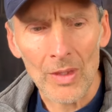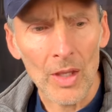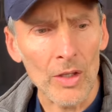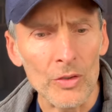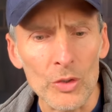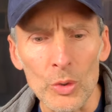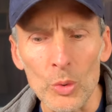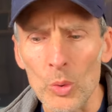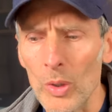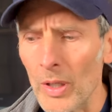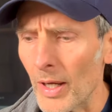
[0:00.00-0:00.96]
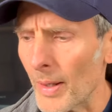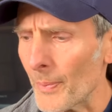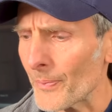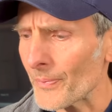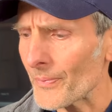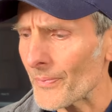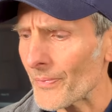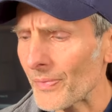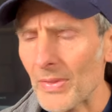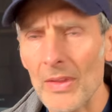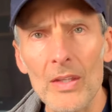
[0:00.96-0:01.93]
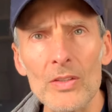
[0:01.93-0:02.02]
a new um,
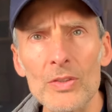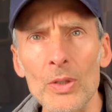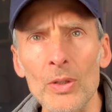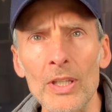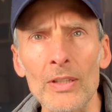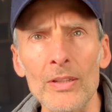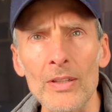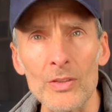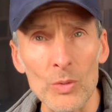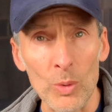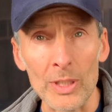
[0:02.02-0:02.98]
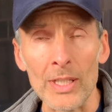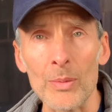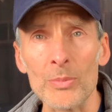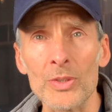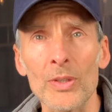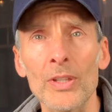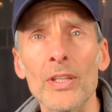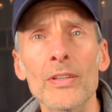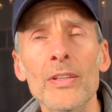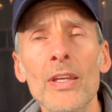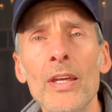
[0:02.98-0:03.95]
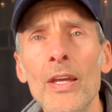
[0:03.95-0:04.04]
circuit, a 20 amp circuit,